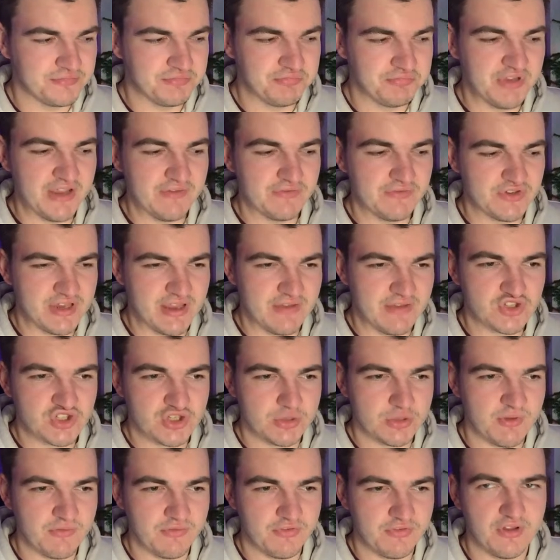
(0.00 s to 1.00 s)
gives
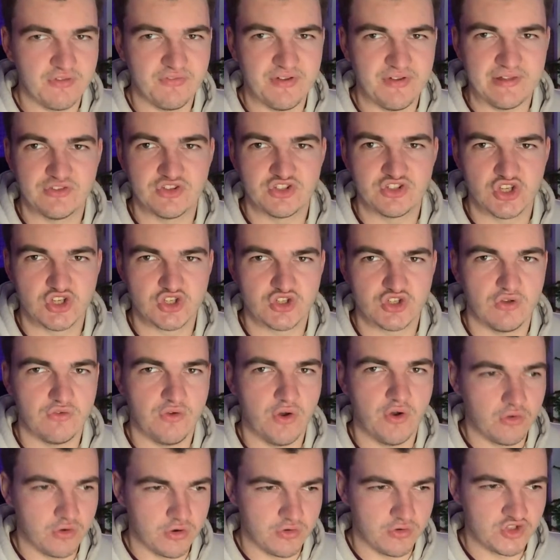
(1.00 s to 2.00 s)
something for the fans to sort of
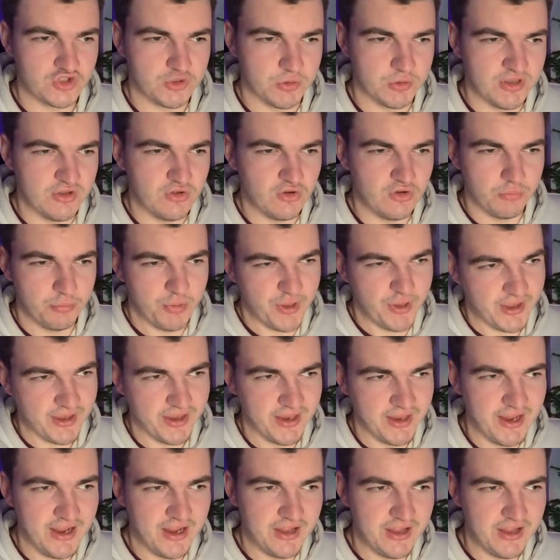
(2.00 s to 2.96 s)
hold on to a little bit.